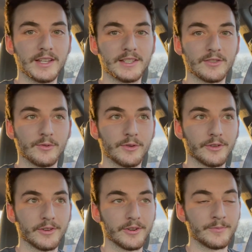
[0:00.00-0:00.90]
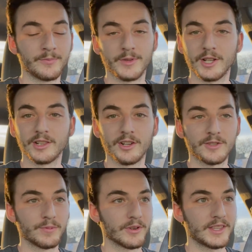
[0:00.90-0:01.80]
Eats order. It
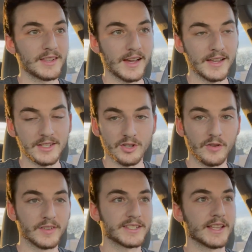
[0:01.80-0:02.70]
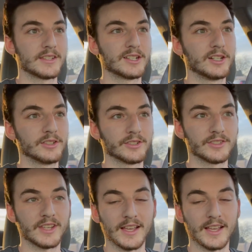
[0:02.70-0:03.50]
looked pretty nice, over $10